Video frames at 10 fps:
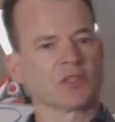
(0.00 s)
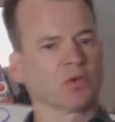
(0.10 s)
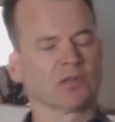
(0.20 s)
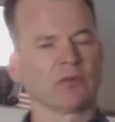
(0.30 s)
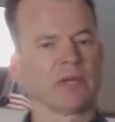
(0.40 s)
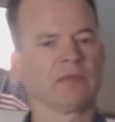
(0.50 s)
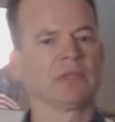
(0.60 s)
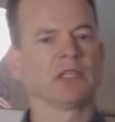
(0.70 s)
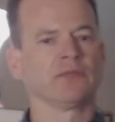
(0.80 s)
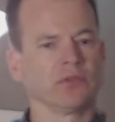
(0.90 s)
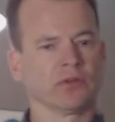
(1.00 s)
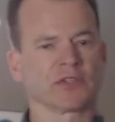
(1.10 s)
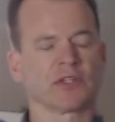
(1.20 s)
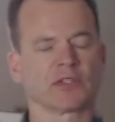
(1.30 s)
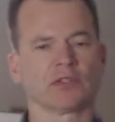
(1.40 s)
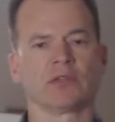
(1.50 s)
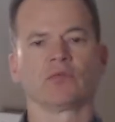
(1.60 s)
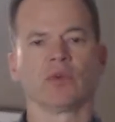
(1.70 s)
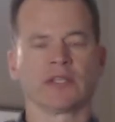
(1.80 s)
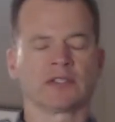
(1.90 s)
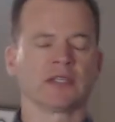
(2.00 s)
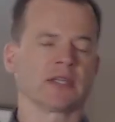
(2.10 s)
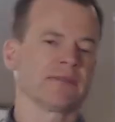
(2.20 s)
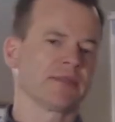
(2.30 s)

whatever it might be, if you're essentially renting